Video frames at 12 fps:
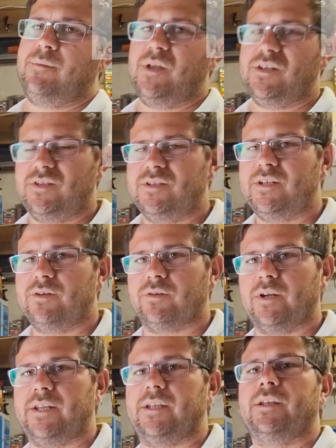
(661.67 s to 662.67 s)
I mentioned it
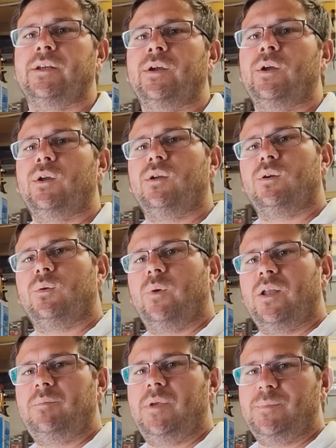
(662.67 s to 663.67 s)
already.
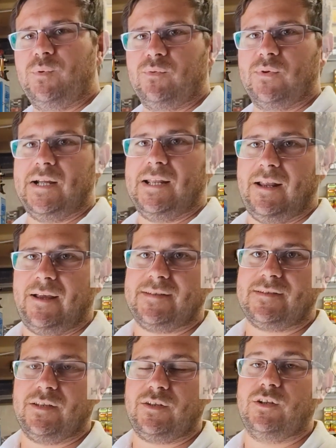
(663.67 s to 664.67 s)
When people
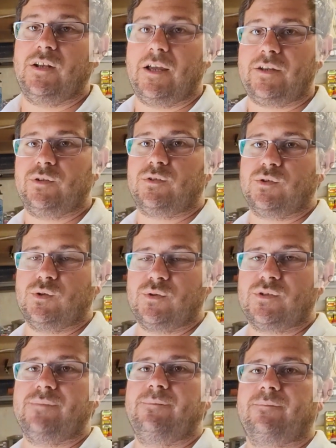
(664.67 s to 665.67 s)
realize that you like your
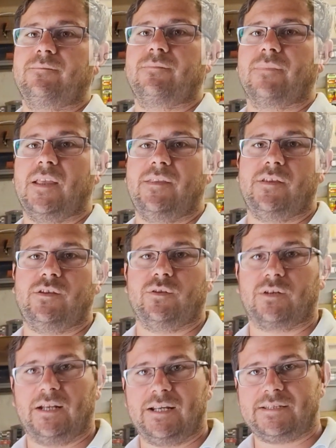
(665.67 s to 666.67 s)
tools and then you're
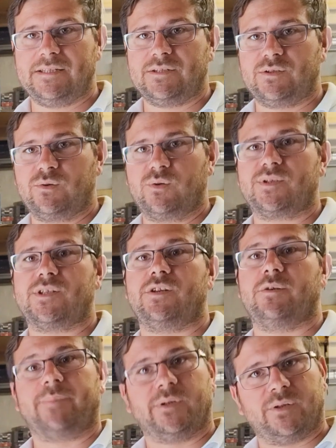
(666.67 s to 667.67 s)
collecting tools, that
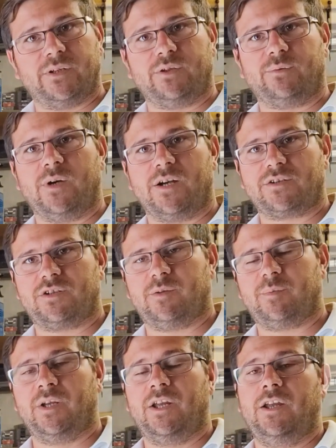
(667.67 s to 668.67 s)
you're building your
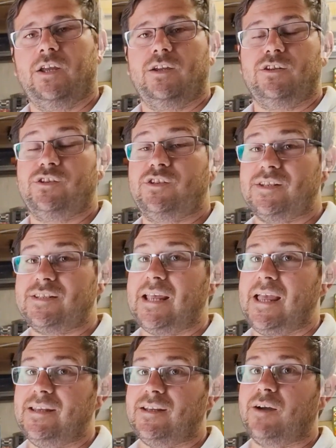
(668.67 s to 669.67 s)
workshop, you just
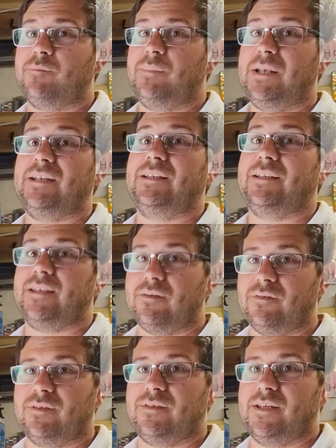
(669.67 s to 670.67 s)
end up being
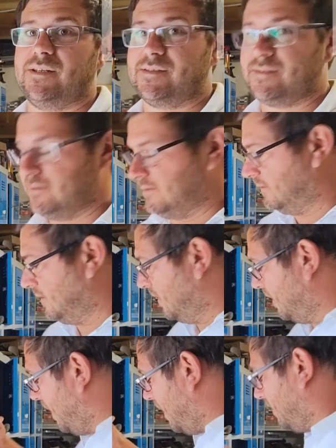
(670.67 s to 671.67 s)
given things.
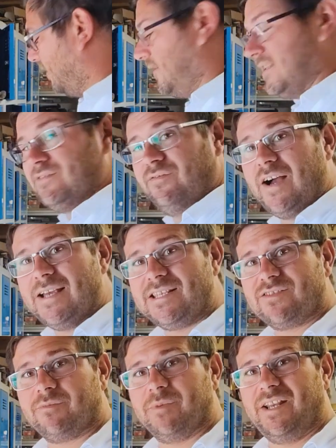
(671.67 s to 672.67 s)
I got this
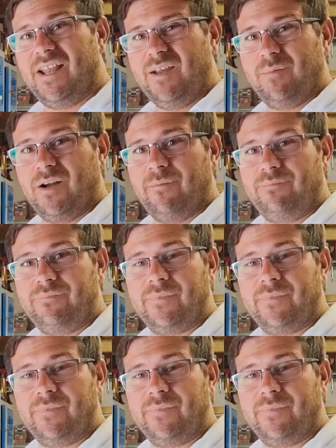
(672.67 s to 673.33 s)
vise from a neighbor.